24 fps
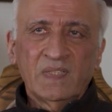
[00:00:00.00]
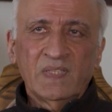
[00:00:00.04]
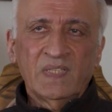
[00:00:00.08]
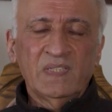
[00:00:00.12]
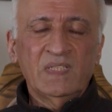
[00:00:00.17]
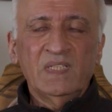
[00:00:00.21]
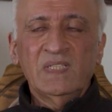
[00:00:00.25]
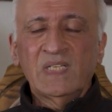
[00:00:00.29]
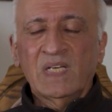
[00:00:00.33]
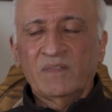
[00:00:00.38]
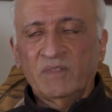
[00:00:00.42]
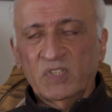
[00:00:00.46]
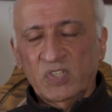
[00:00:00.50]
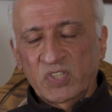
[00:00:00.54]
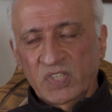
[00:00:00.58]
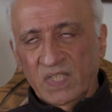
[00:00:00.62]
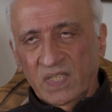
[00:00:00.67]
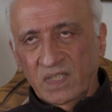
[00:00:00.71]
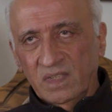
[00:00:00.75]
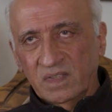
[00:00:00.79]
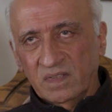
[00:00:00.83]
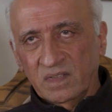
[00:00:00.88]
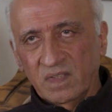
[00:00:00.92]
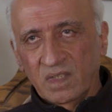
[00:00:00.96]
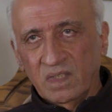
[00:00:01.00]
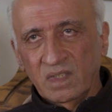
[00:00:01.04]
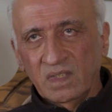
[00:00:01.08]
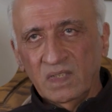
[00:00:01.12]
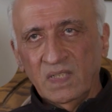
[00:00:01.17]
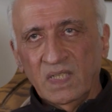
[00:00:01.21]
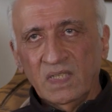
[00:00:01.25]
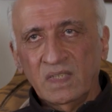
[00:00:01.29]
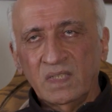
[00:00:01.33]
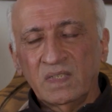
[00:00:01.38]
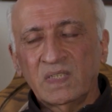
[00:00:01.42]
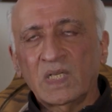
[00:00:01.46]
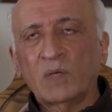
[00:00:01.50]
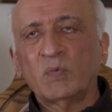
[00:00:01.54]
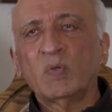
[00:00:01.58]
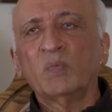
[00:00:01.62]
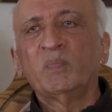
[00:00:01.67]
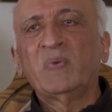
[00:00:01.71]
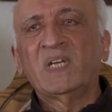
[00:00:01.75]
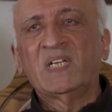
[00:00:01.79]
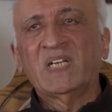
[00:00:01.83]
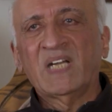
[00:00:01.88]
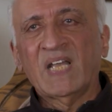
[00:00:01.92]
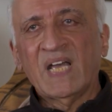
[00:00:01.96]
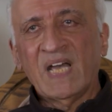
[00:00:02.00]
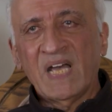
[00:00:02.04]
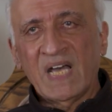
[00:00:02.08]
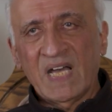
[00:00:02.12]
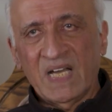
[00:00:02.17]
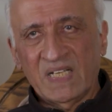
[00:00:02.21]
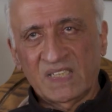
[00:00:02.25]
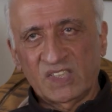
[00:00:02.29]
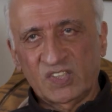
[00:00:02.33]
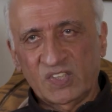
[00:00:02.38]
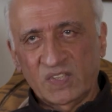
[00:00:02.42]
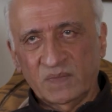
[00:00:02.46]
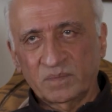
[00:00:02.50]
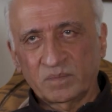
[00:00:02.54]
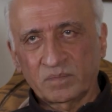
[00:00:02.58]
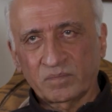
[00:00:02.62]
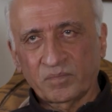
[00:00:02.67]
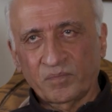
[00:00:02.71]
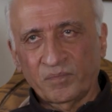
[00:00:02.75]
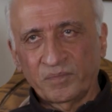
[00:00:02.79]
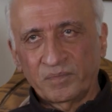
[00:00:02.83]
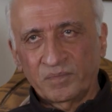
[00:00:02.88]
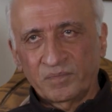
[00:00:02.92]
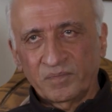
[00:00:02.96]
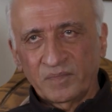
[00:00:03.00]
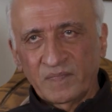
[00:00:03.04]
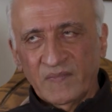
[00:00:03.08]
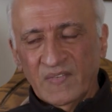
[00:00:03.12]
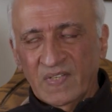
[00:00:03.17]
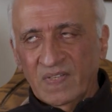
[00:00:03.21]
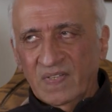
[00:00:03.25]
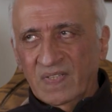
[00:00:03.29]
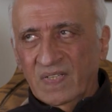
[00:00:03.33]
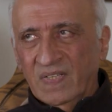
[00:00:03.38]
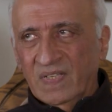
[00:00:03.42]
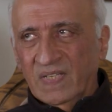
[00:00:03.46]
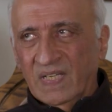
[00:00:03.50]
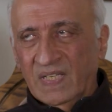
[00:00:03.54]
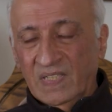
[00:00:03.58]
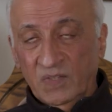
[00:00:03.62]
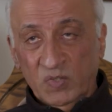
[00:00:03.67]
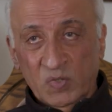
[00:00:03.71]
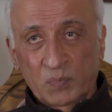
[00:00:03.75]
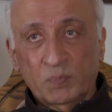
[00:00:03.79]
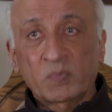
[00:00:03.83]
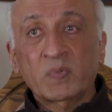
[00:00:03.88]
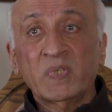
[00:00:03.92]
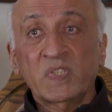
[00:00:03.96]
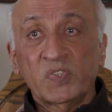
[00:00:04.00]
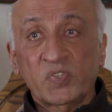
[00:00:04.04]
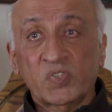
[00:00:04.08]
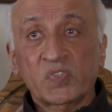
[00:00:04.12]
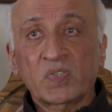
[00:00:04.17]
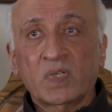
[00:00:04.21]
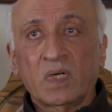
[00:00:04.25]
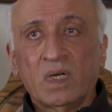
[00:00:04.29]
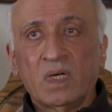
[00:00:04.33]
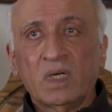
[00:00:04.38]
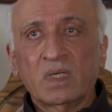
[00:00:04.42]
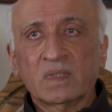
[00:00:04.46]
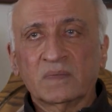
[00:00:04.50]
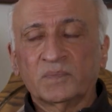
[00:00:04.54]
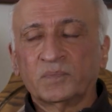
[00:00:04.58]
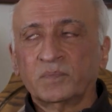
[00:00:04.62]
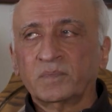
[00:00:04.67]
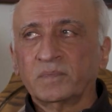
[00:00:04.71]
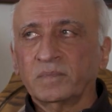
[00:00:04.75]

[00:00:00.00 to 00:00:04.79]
He didn't have a chainsaw, he had a double bitted axe, and he was pretty strong.